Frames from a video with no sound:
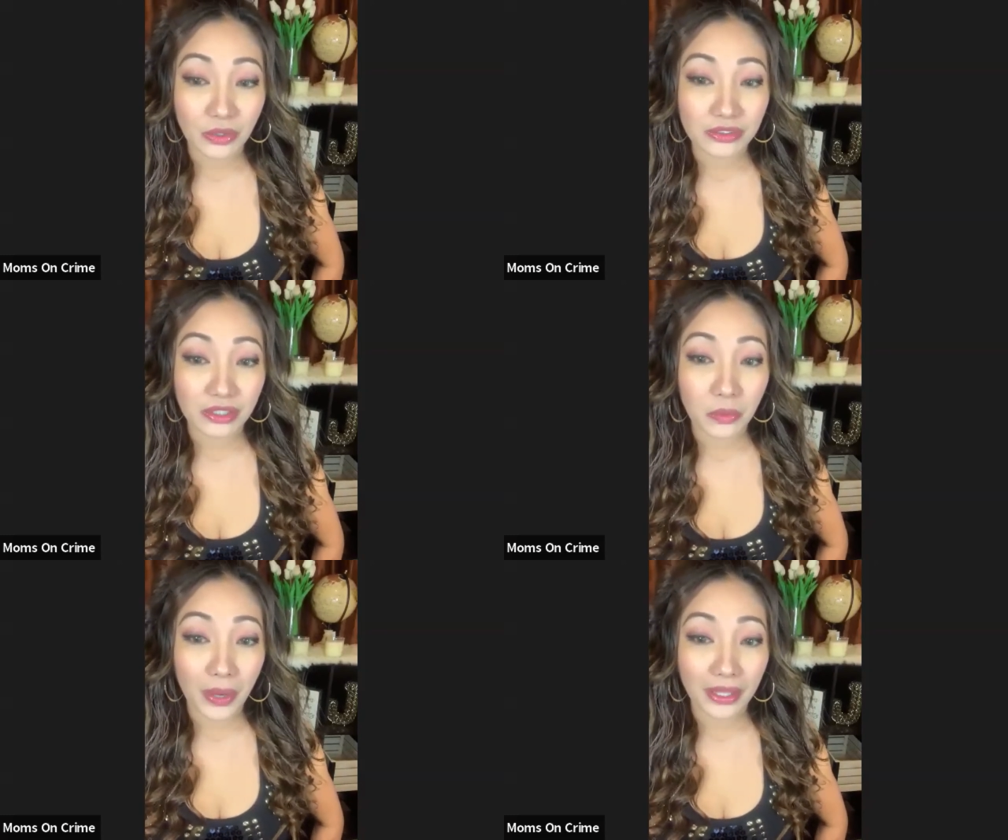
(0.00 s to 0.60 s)

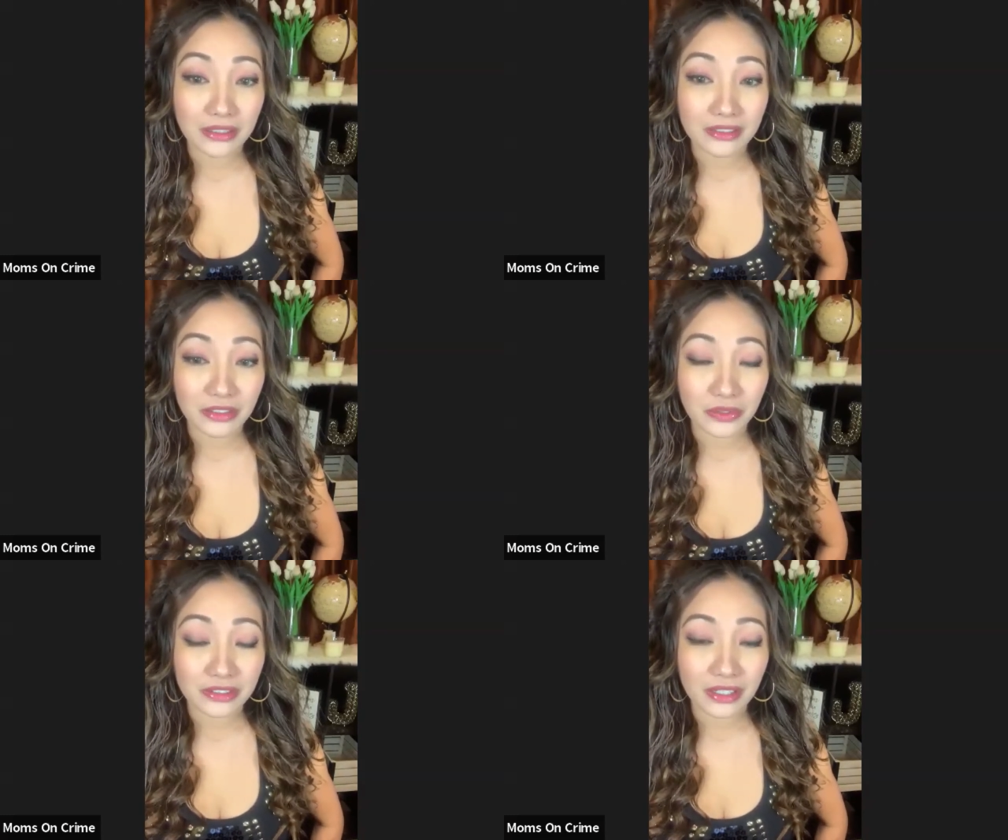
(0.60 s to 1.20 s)
Wallace
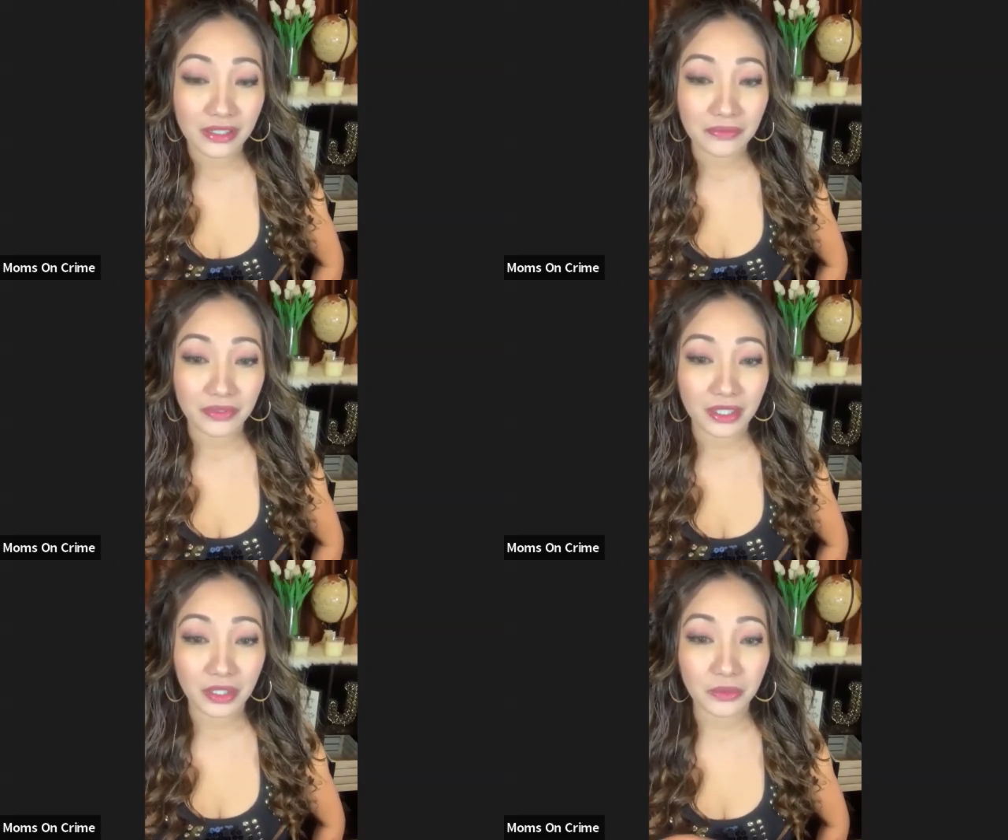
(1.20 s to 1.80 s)
Souza,
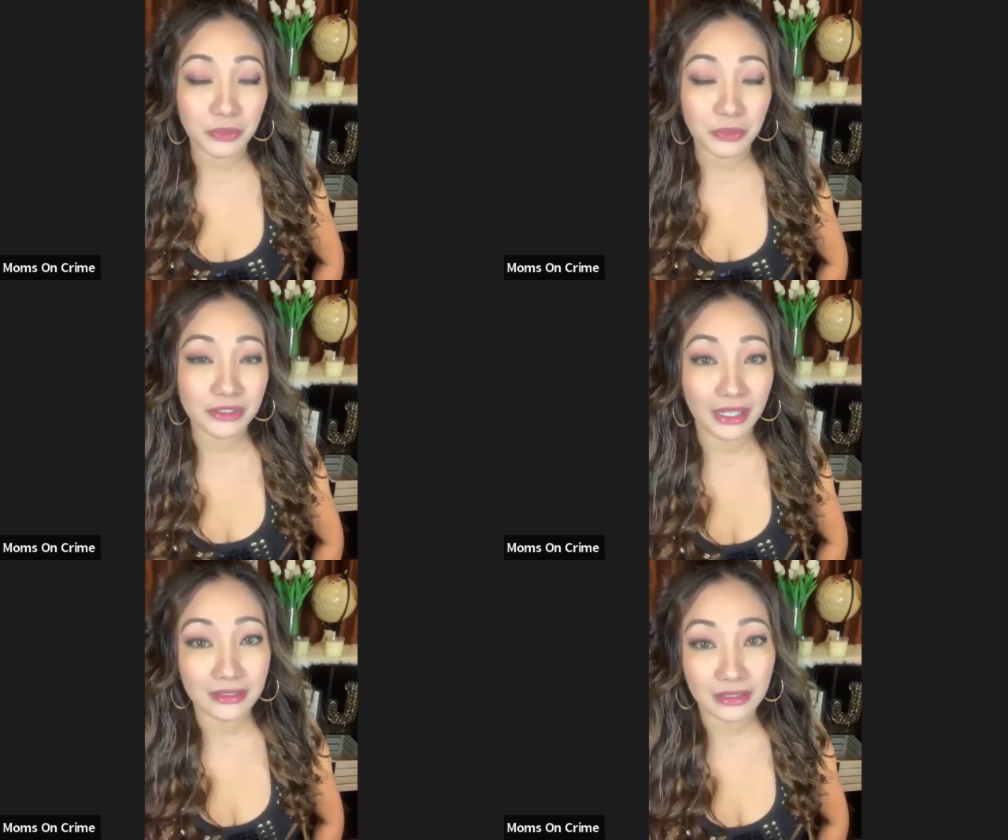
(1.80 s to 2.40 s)
he was
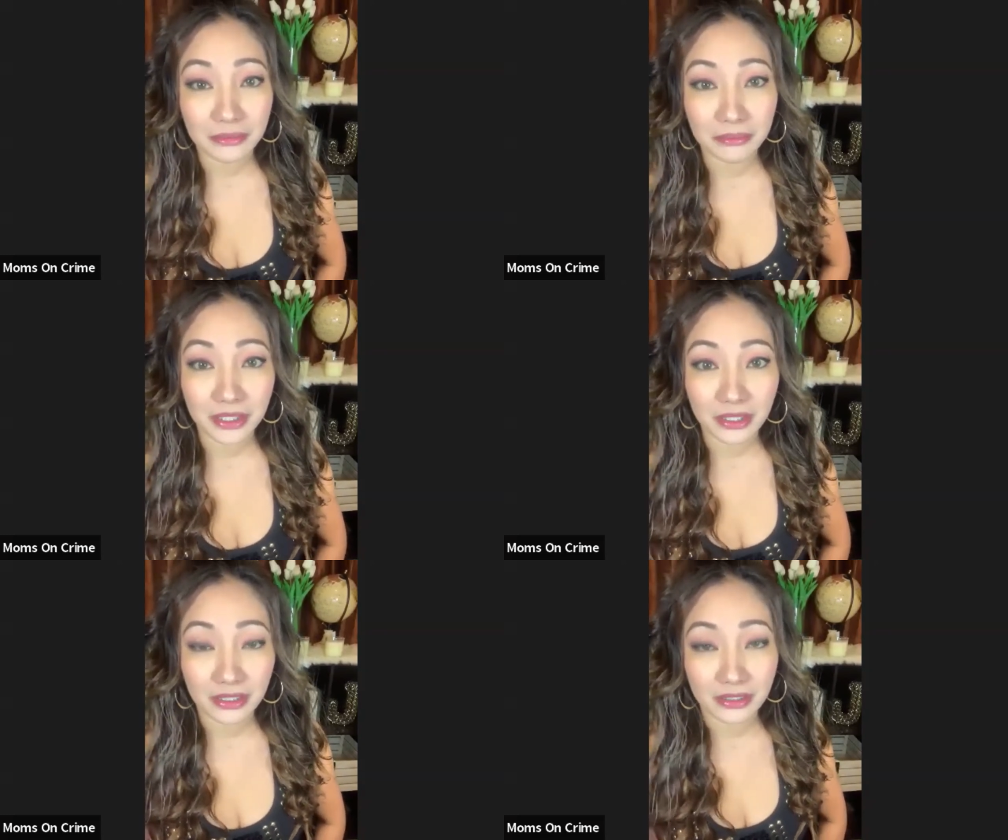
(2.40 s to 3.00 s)
protected
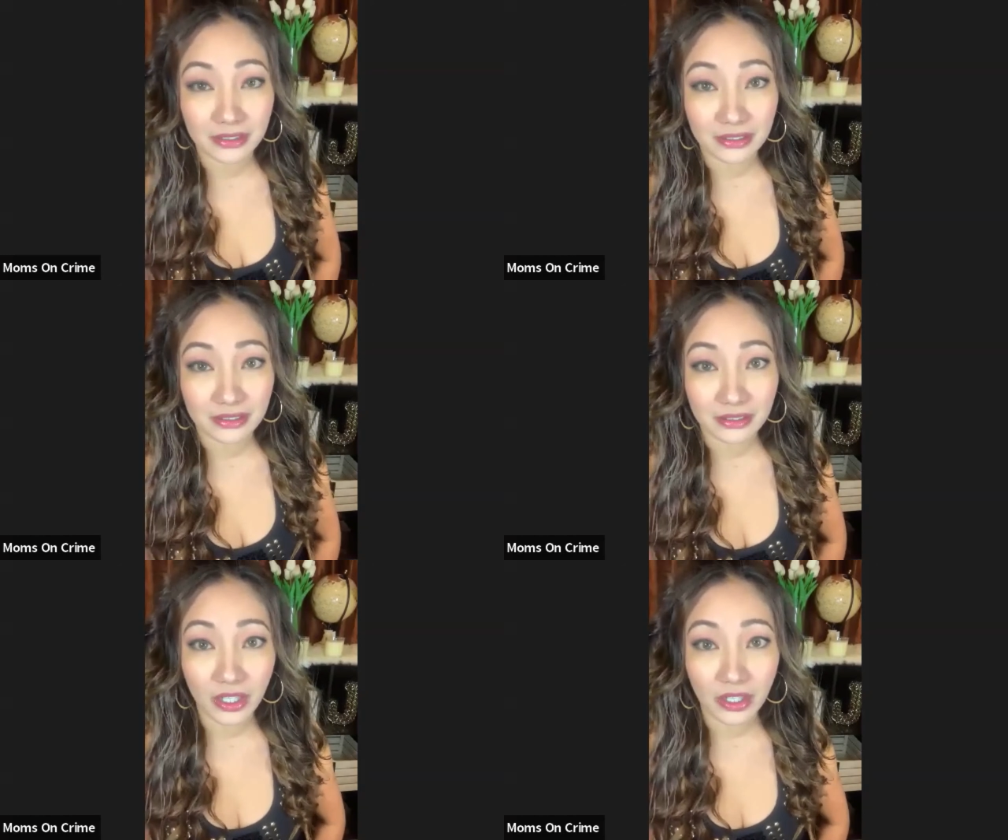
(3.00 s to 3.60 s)
because
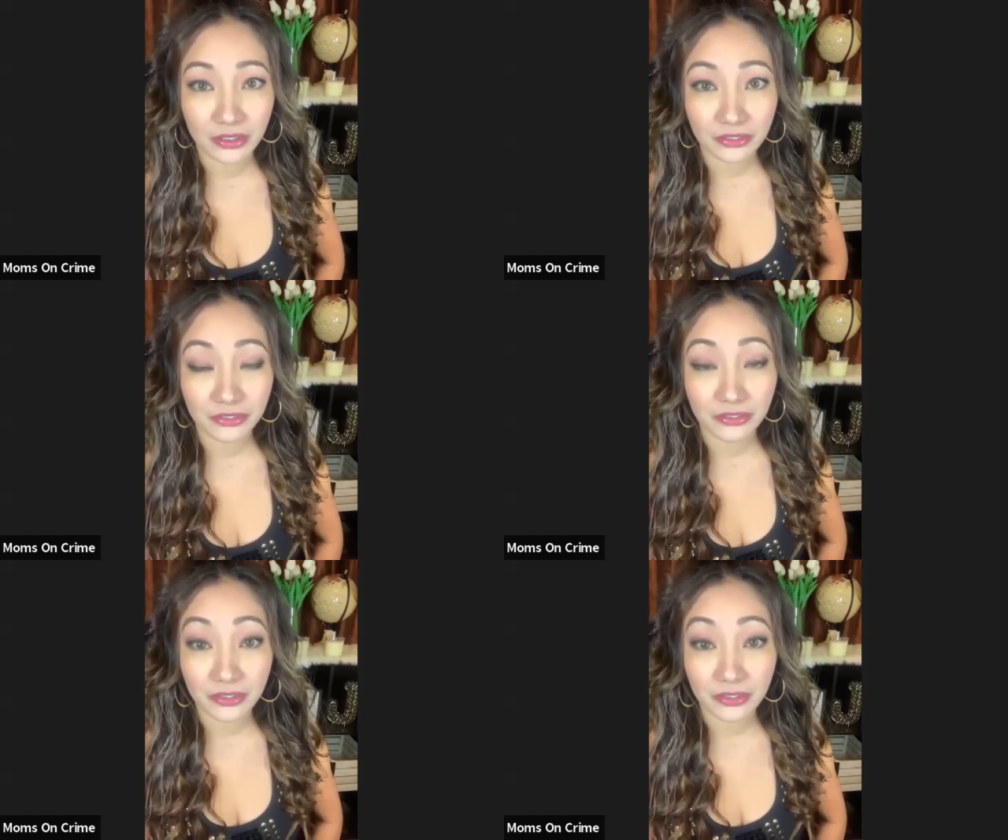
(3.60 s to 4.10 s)
of